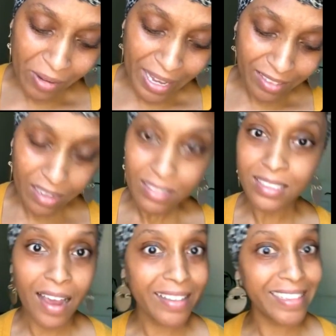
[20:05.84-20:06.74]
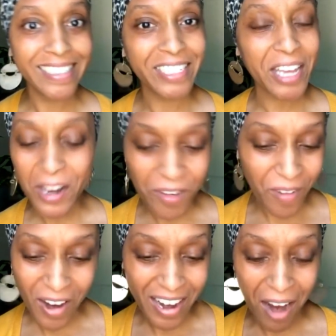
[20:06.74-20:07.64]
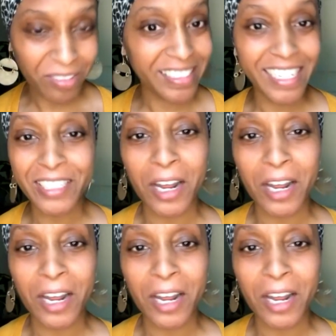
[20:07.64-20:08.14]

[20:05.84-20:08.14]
it looks like this is the end of our conversation.